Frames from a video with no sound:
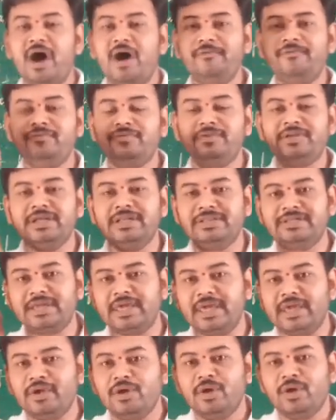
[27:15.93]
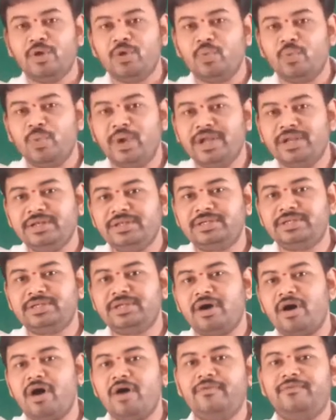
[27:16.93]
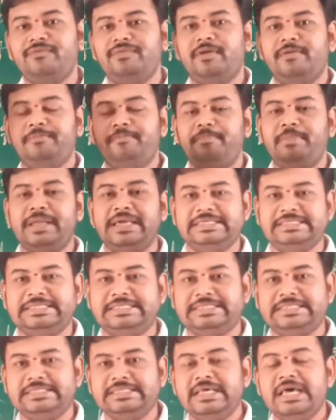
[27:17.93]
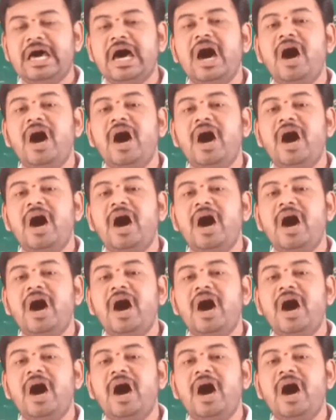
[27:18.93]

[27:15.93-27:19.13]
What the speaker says: after they went off the place,